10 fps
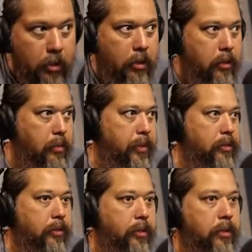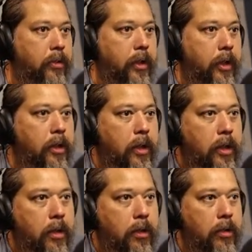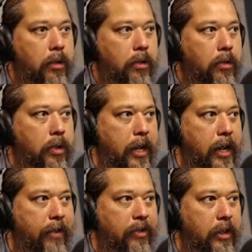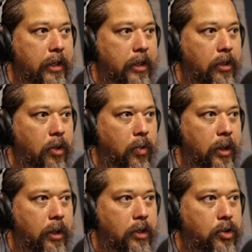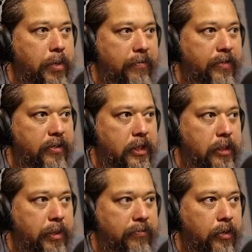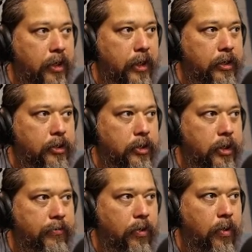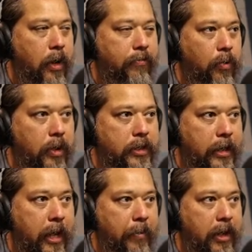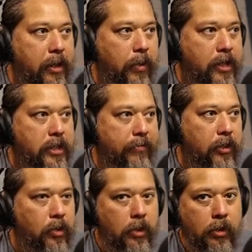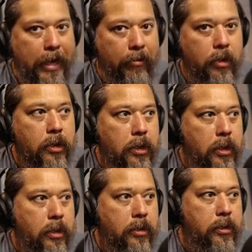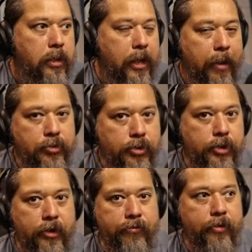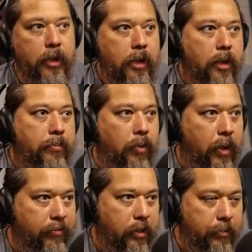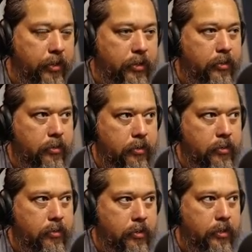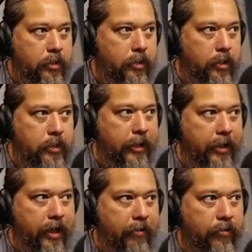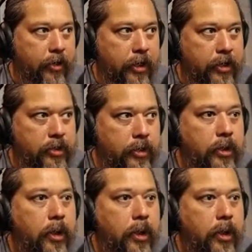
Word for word: Let me turn it. Okay, you kind of have to get it going. Do about 50 dB for condenser. If you were on dynamic, you would actually have to go a little louder to capture stuff. But whatever. I'm just. This is the setting I have for condenser.